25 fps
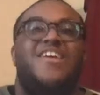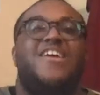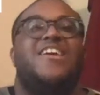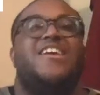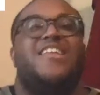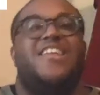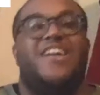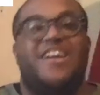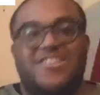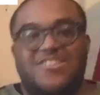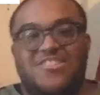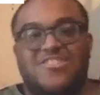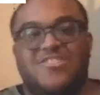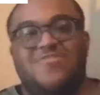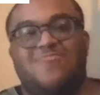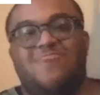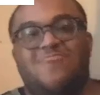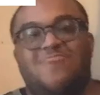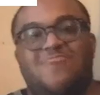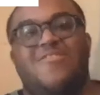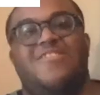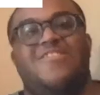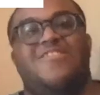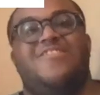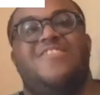And I just
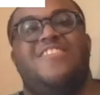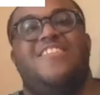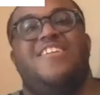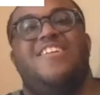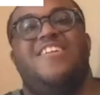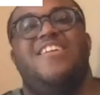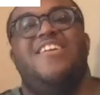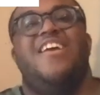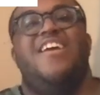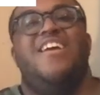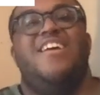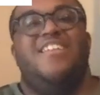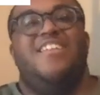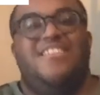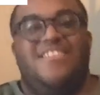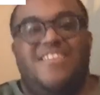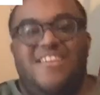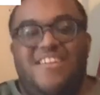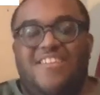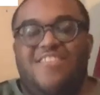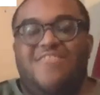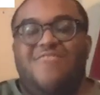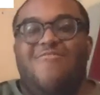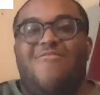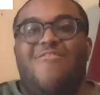want to say
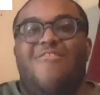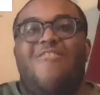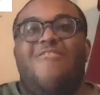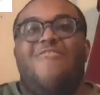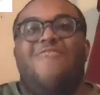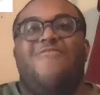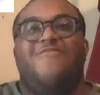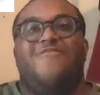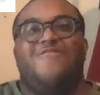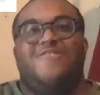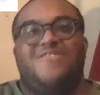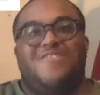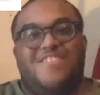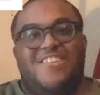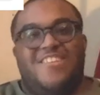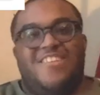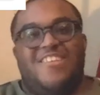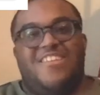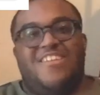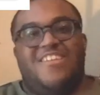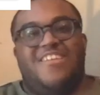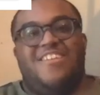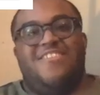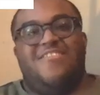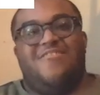thank you all for
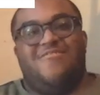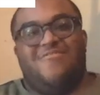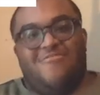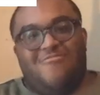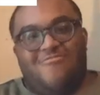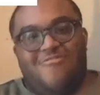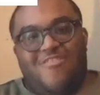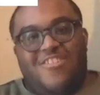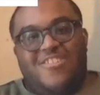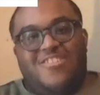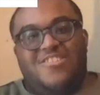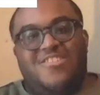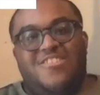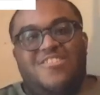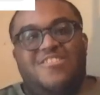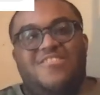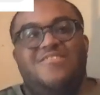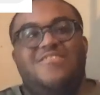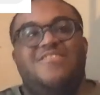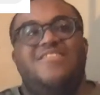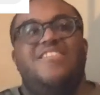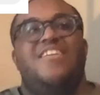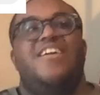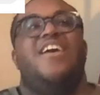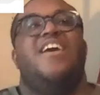sending in your questions.